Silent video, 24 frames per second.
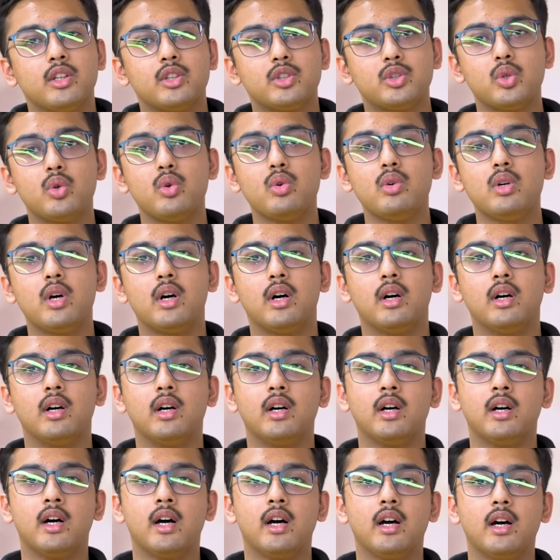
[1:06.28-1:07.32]
So
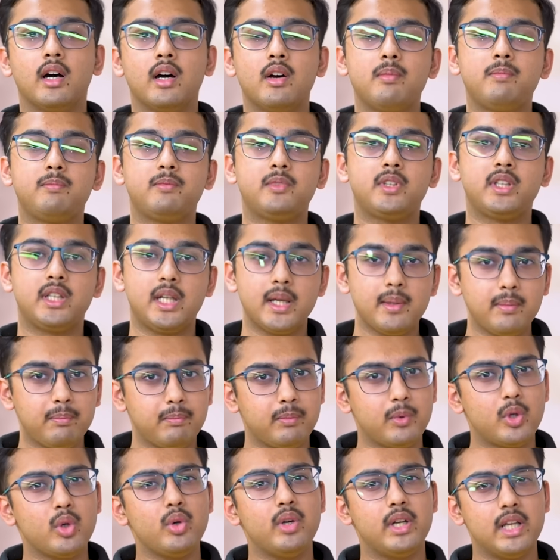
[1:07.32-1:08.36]
uh, a tip
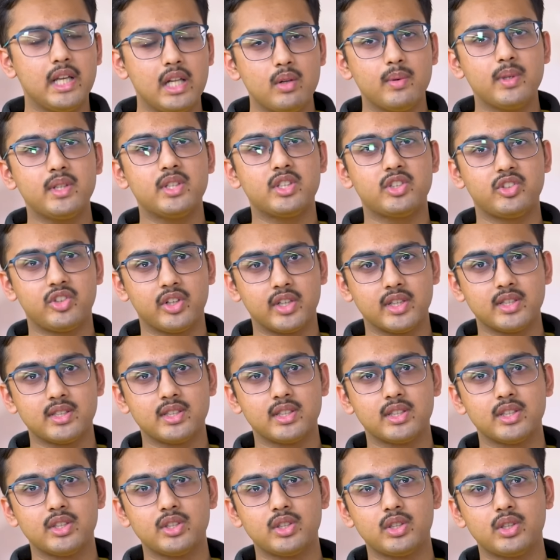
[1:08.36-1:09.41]
to deal with
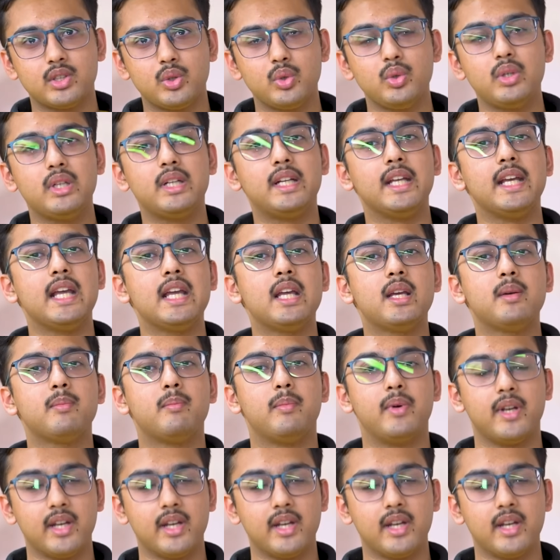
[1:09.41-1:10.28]
stress is to take